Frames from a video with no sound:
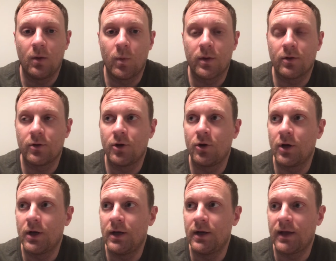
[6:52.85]
with her
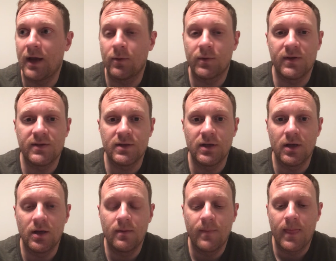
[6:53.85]
degree in
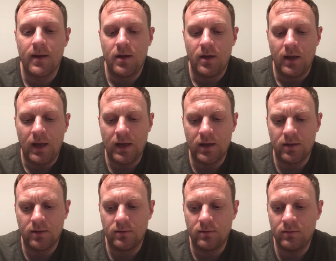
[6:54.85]
accountancy,
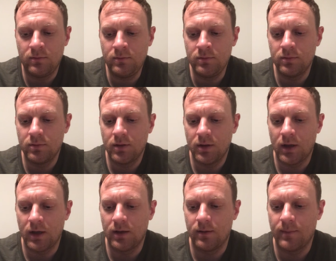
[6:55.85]
and
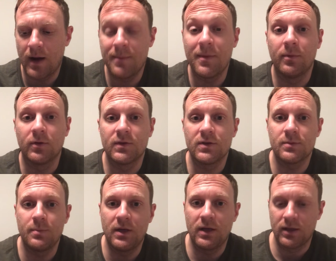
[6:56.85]
I'm able to
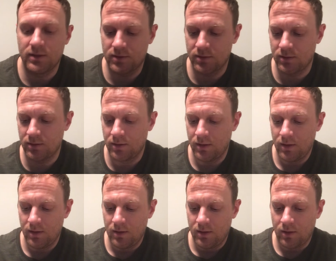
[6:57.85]
speak into
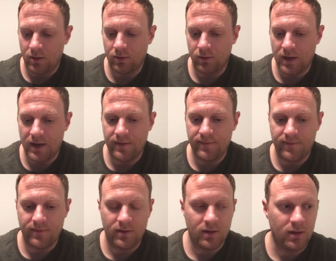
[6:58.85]
her life,
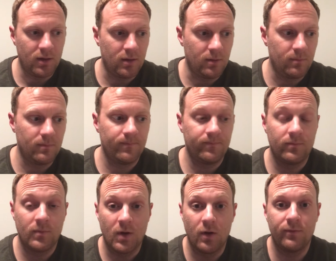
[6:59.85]

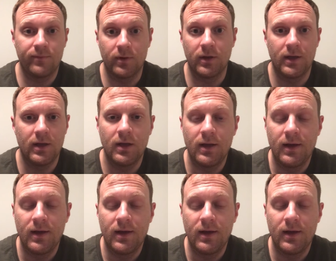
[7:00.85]
hopefully